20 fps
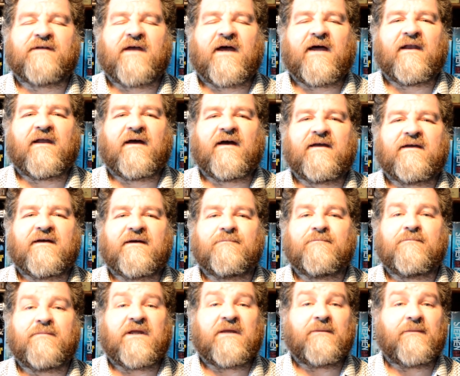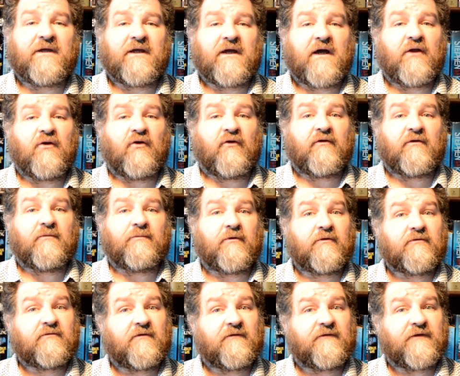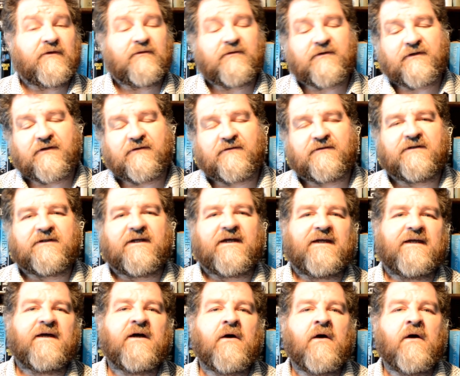and I am beaming another book review to you today.